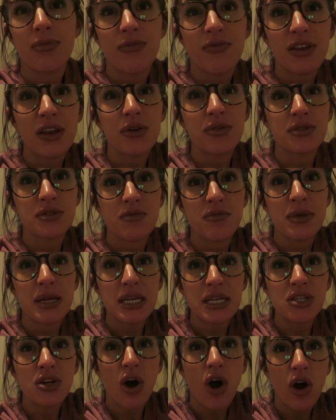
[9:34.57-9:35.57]
videos of
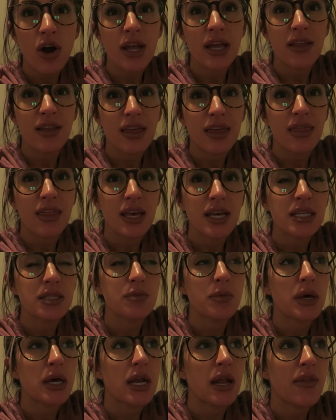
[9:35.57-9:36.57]
me talking like this.
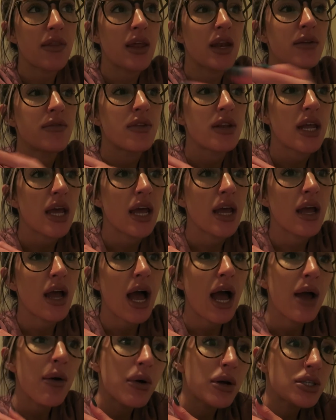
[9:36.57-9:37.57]
But at the end of the day,
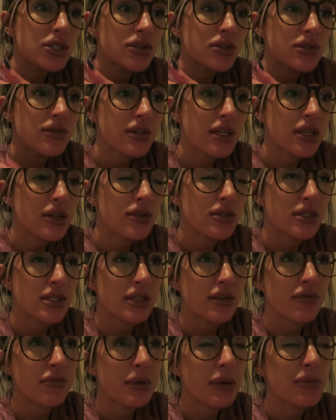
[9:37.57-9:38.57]
I watch those videos,
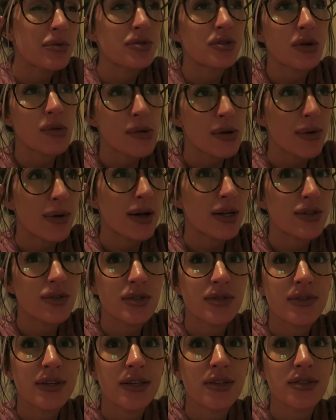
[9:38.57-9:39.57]
and if people don't want to watch
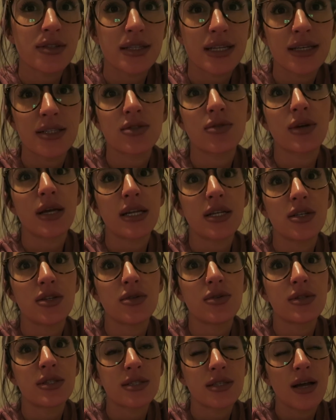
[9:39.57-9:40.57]
those videos, then that's okay
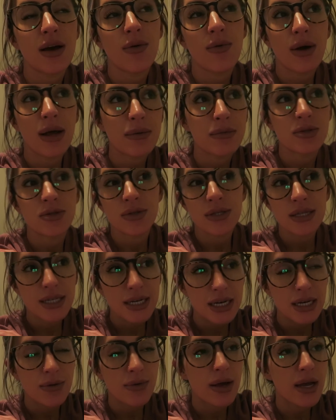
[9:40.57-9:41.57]
too. It's not why I'm doing it
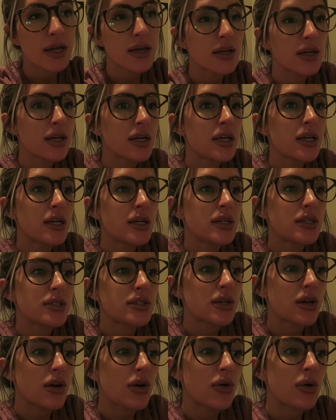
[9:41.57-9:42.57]
anyway,
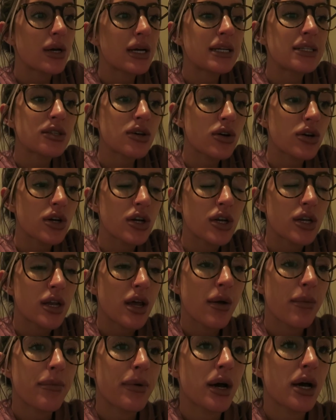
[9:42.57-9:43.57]
so it's all good.
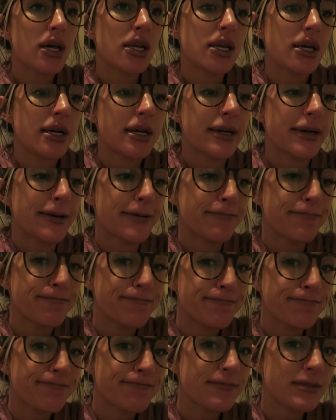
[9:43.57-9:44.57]
But
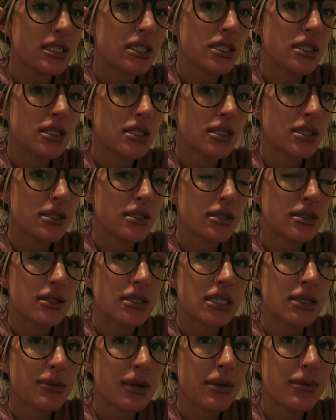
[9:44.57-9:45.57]

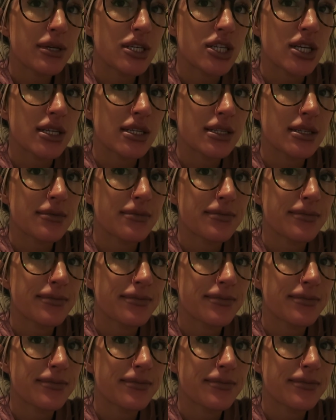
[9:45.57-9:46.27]
that's pretty much it.